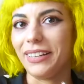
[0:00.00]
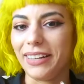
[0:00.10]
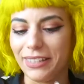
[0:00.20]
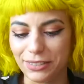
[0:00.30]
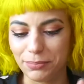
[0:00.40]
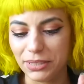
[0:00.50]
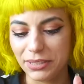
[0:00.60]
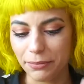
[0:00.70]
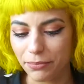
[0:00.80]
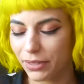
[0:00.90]
has
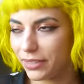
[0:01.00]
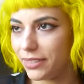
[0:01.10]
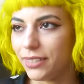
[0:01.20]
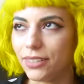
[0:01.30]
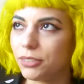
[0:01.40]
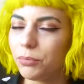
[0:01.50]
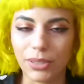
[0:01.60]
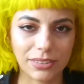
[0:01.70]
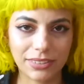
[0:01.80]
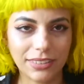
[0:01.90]
been my
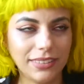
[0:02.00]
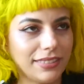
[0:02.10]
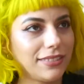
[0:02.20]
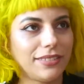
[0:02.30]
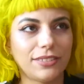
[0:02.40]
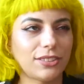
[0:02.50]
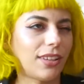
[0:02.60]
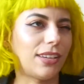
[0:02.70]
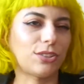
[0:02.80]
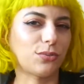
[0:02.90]
unboxing
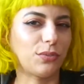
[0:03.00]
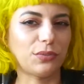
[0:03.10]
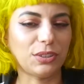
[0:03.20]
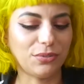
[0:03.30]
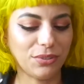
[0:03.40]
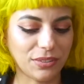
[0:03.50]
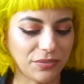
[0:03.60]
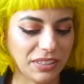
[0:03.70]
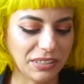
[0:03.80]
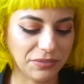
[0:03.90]
/ review
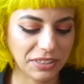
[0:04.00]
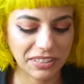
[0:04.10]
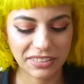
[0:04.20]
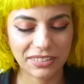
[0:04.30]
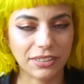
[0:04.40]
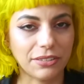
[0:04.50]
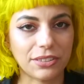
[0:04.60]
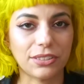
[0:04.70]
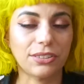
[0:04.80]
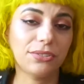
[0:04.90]
of the vegan
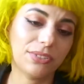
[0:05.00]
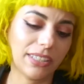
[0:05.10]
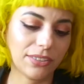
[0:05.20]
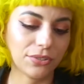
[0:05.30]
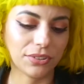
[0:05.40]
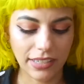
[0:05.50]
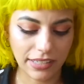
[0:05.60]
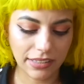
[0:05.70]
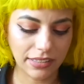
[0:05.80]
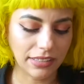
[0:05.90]
Clarissa II sandals
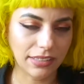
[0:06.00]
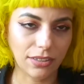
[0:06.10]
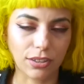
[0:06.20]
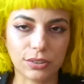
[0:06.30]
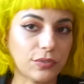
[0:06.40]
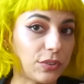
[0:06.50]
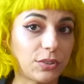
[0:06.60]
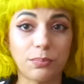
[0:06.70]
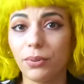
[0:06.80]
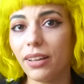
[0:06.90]
in the
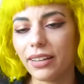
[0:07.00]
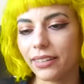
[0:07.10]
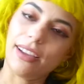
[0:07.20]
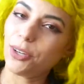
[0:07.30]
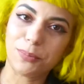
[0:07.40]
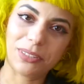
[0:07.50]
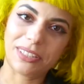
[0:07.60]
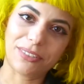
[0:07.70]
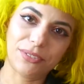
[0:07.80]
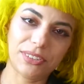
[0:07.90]
Oxford black. I hope
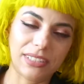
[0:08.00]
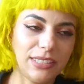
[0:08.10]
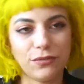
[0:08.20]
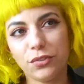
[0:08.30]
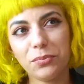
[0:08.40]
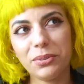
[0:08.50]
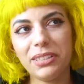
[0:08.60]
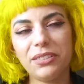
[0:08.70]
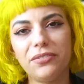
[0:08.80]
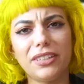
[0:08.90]
that was
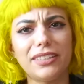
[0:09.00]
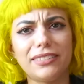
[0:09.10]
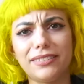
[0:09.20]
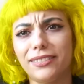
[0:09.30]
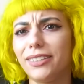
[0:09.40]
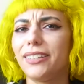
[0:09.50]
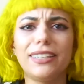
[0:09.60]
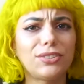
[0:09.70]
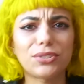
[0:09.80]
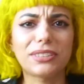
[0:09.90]
informative and
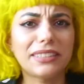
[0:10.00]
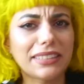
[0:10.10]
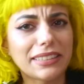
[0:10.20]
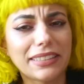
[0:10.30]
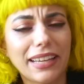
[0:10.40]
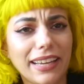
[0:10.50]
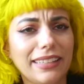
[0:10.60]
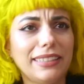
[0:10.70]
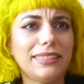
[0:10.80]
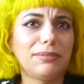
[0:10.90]
interesting in
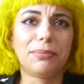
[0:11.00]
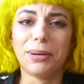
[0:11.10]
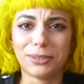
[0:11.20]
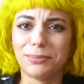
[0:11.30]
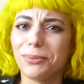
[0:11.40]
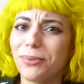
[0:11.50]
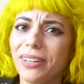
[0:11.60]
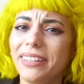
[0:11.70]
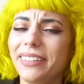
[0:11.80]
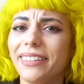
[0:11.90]
any possible
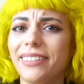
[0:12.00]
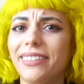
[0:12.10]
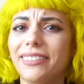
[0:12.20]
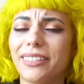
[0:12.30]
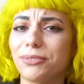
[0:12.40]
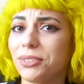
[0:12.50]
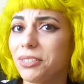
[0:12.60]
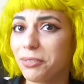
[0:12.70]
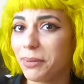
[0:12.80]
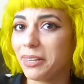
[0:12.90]
way, and I will
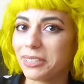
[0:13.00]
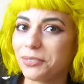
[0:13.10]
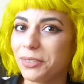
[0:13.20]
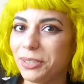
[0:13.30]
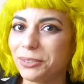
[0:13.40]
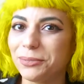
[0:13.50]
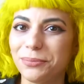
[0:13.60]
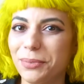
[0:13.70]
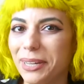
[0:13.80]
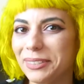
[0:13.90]
see you in my next video.
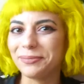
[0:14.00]
Bye.